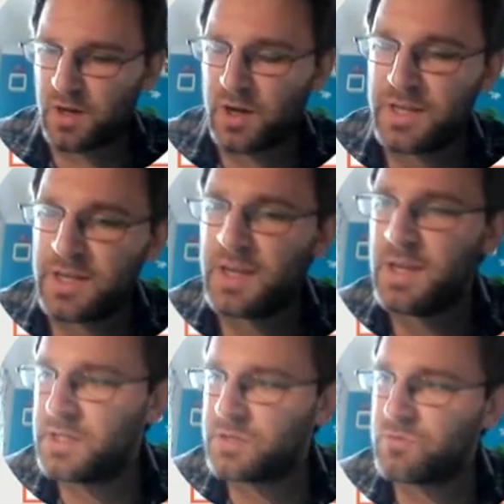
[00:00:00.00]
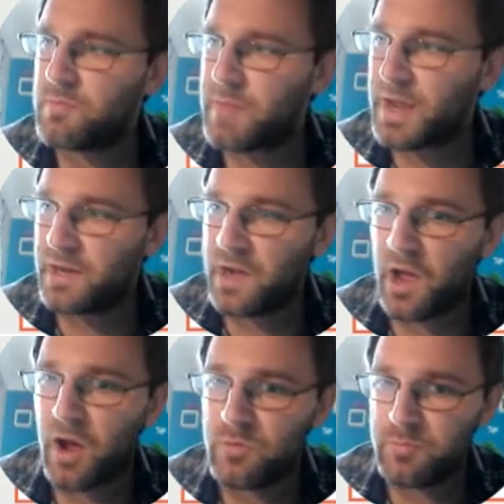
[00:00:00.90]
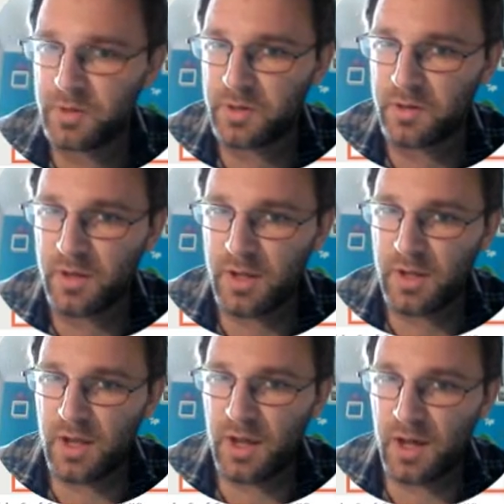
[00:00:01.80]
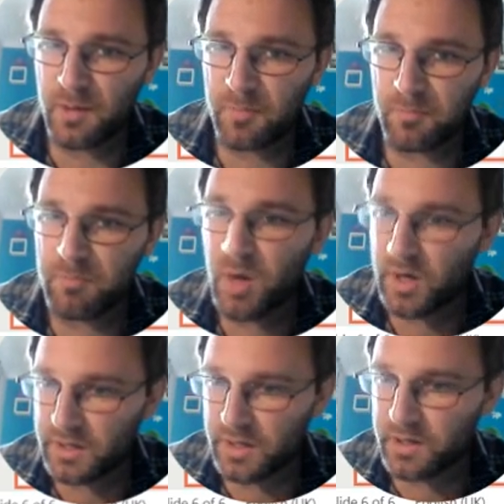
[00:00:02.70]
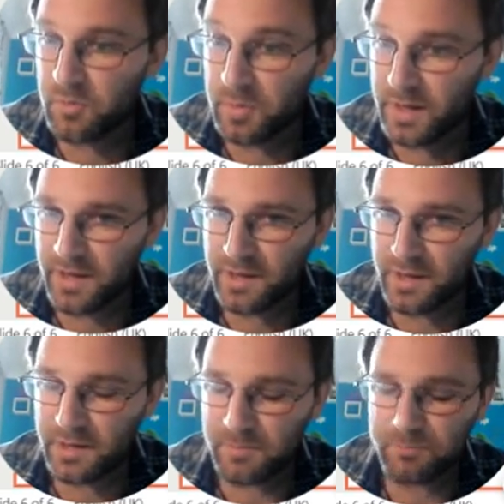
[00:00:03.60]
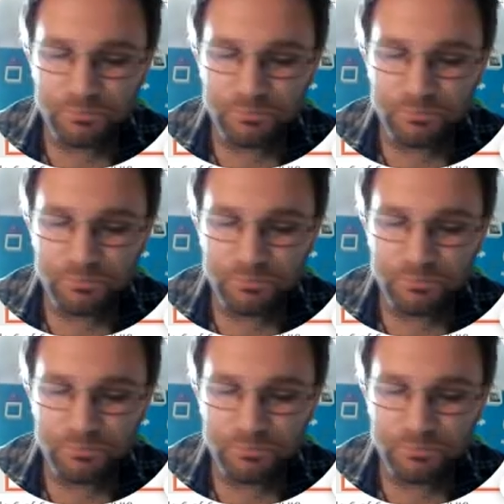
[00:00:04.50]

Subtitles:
I need to remain open-minded, open-ended.